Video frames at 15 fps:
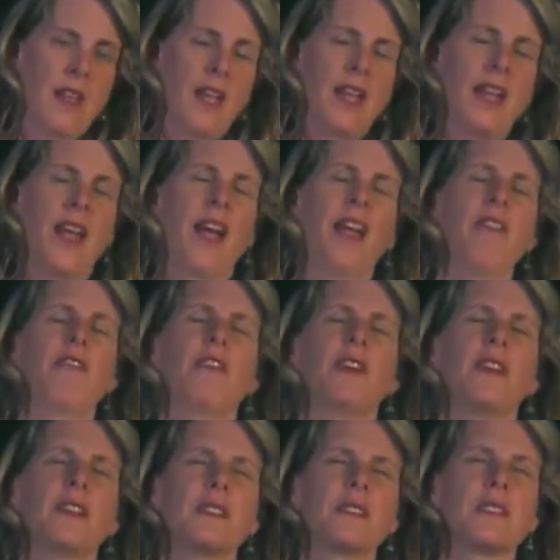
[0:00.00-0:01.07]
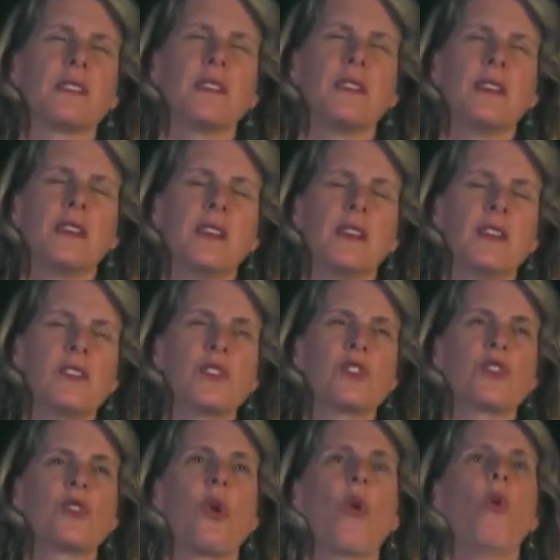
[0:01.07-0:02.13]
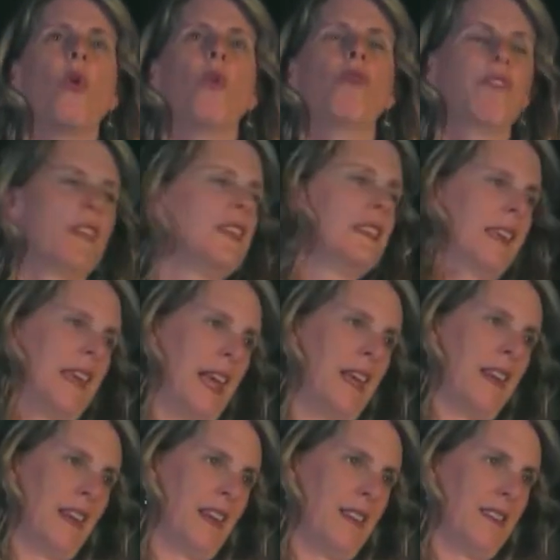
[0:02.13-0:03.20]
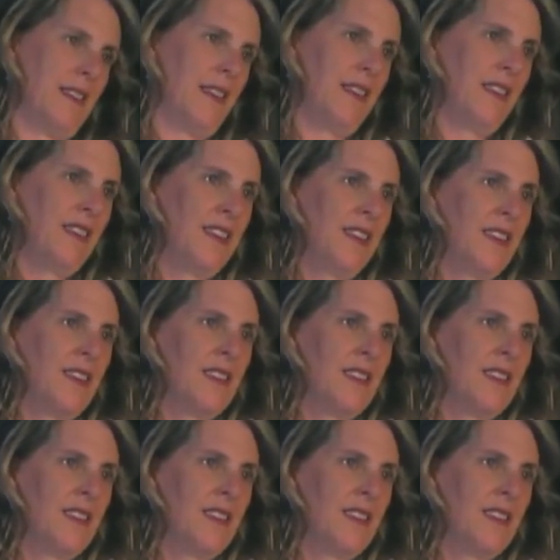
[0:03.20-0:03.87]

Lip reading: And I felt so vindicated. I